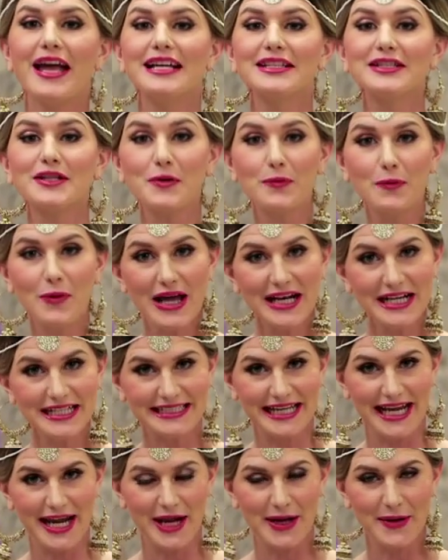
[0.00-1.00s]
It's her wedding
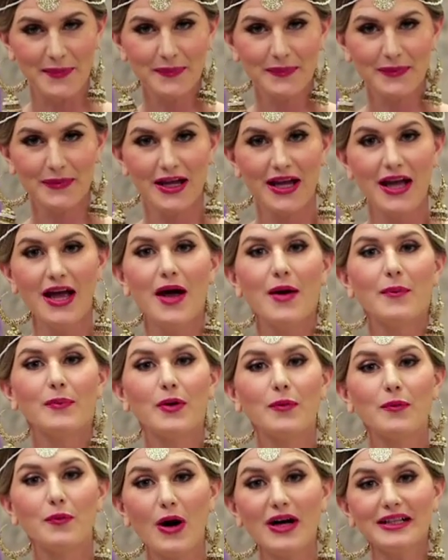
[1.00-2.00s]
day.
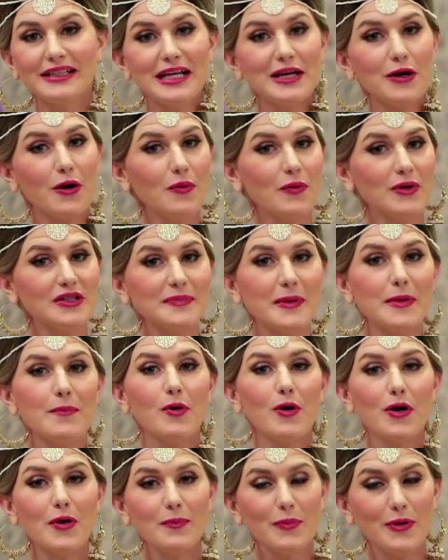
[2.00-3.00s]
But what can almost be
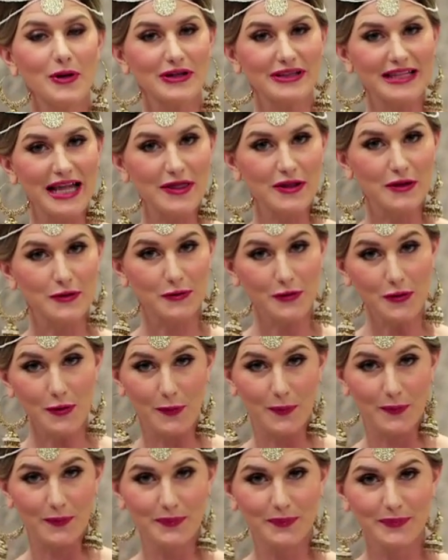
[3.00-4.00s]
more important than the
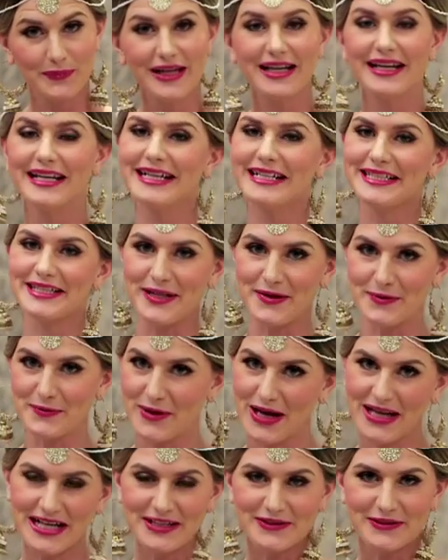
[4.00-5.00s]
groom? It's her
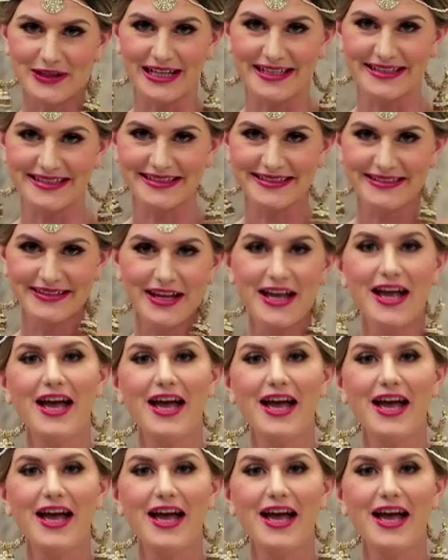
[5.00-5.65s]
wedding dress.